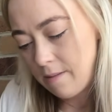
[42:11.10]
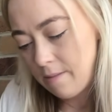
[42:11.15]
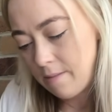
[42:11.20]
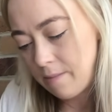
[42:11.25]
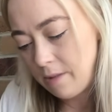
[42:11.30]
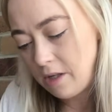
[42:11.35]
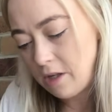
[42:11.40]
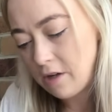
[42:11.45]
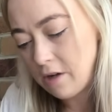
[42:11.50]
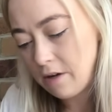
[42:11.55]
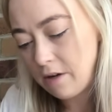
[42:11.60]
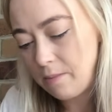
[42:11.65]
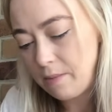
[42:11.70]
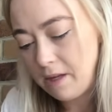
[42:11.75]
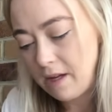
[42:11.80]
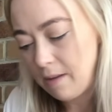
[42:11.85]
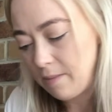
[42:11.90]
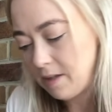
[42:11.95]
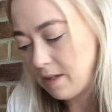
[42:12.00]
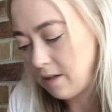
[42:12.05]
But you're going to be
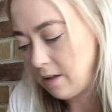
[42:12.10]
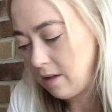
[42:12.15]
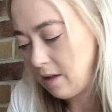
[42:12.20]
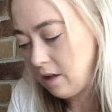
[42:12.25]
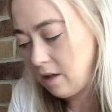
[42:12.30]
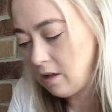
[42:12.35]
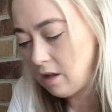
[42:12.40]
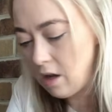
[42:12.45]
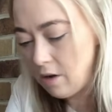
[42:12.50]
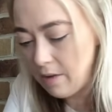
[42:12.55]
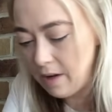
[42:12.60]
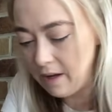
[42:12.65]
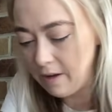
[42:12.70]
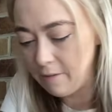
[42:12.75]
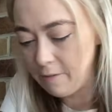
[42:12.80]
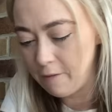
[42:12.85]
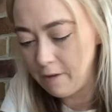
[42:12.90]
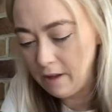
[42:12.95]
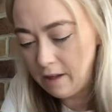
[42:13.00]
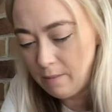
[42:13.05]
absolutely glowing and
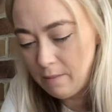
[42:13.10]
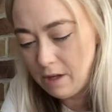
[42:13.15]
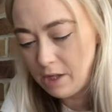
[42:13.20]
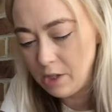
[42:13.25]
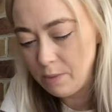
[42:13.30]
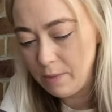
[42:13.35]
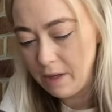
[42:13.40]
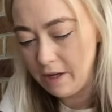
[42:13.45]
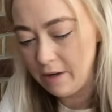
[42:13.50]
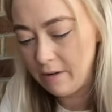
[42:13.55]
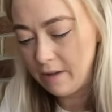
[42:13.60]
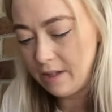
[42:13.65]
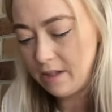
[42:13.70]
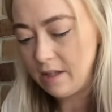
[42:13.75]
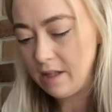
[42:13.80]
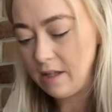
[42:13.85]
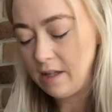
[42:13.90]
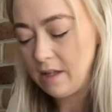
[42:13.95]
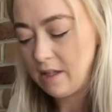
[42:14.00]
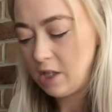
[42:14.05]
feeling much better as
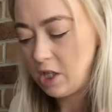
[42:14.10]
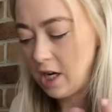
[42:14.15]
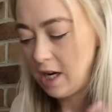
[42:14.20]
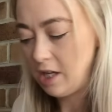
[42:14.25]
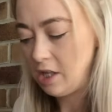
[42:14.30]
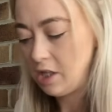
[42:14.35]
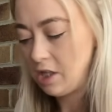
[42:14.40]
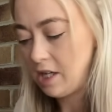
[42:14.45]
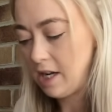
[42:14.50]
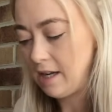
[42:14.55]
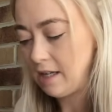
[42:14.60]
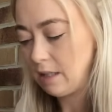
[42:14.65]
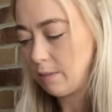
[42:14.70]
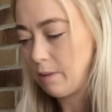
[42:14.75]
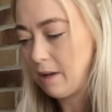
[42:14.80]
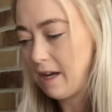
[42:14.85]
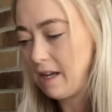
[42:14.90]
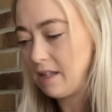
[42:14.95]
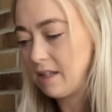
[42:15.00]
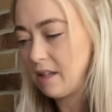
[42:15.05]
this change takes
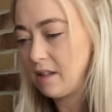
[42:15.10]
place.